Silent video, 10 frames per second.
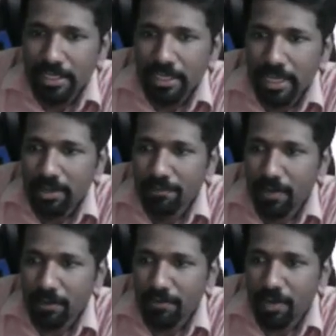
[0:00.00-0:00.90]

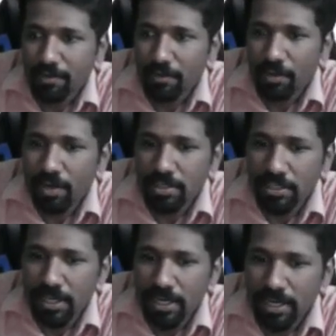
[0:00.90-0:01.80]
8554 is the
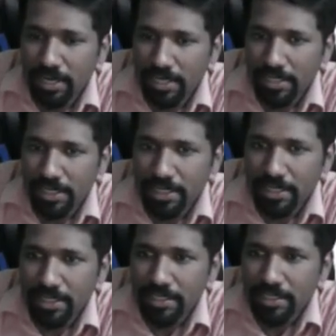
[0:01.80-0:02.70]
correct answer.
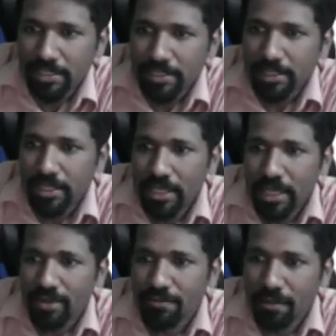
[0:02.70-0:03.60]

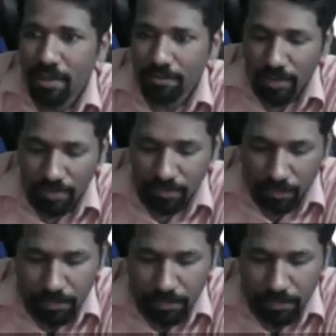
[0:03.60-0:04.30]
8554.